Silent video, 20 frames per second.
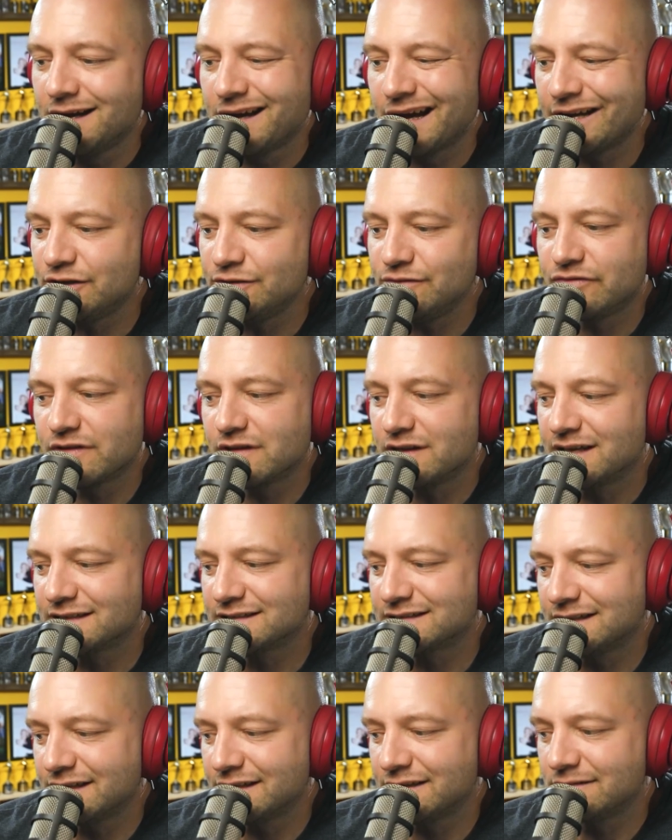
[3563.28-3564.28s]
I do for the
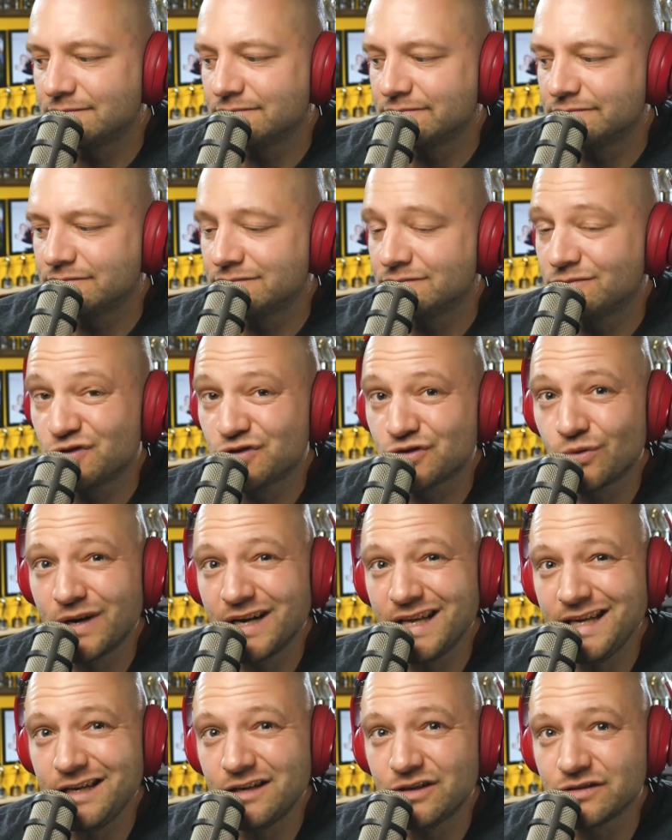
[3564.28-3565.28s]
next like
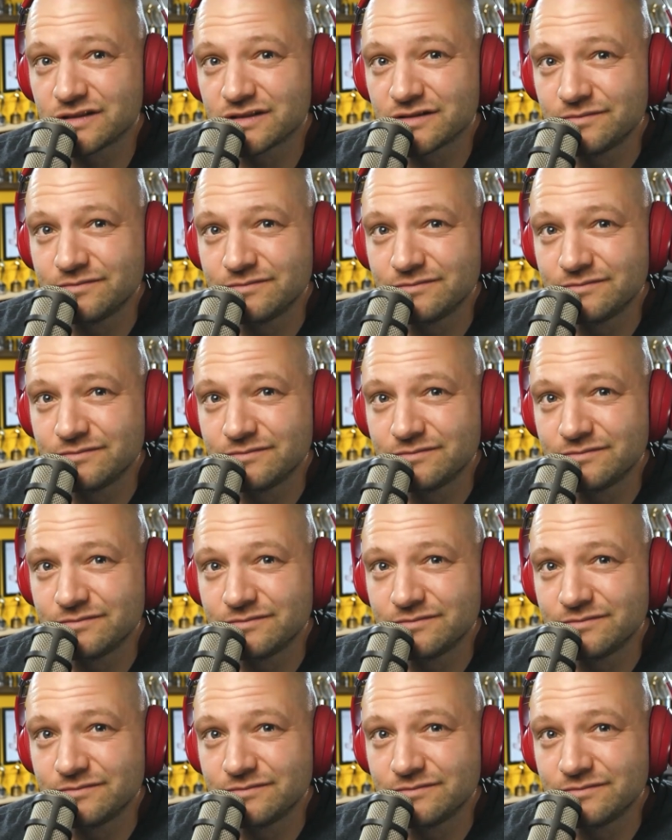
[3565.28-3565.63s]
twenty years,